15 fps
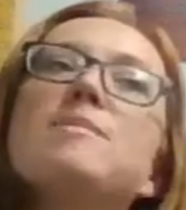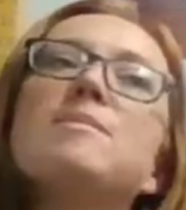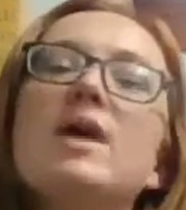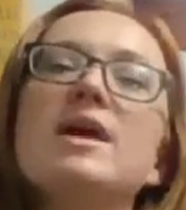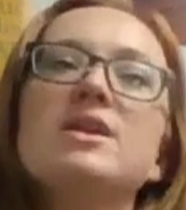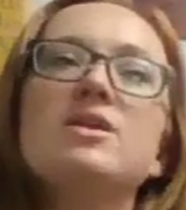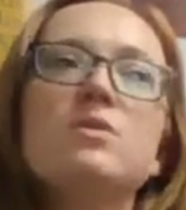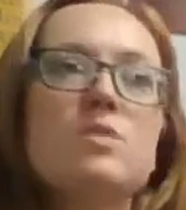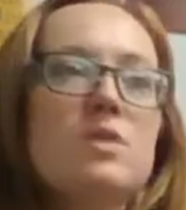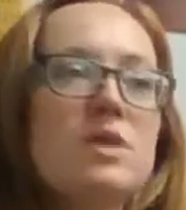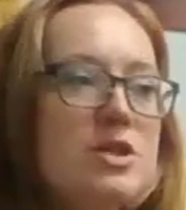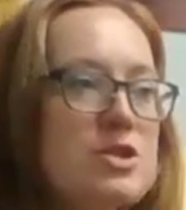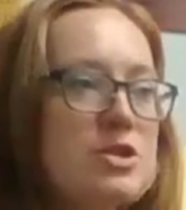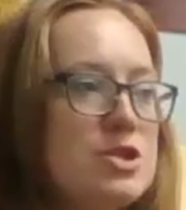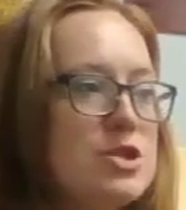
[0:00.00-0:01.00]
Bright
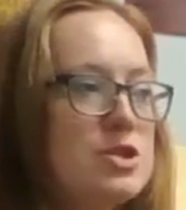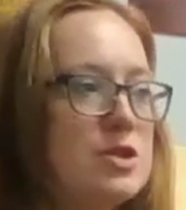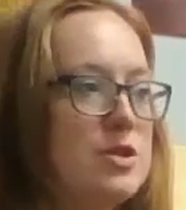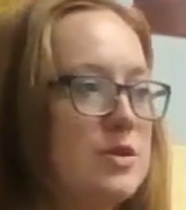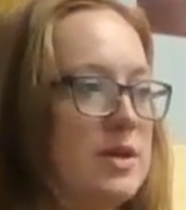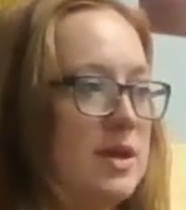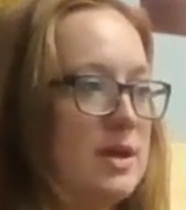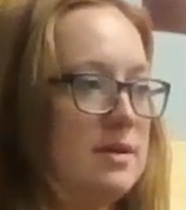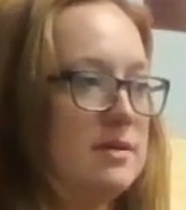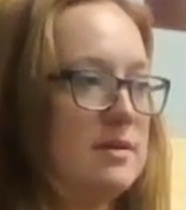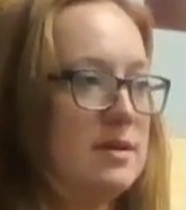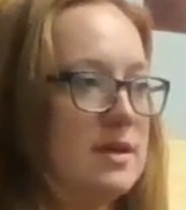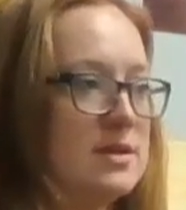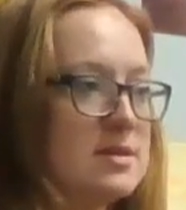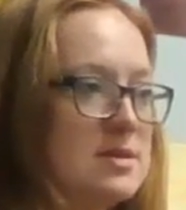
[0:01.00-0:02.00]
orange. Okay,
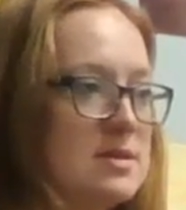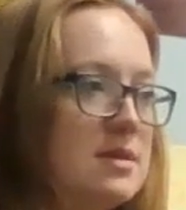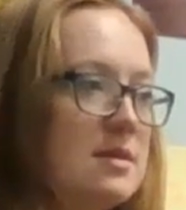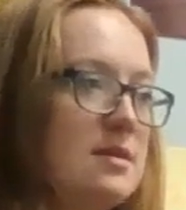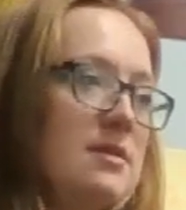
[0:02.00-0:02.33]
yes.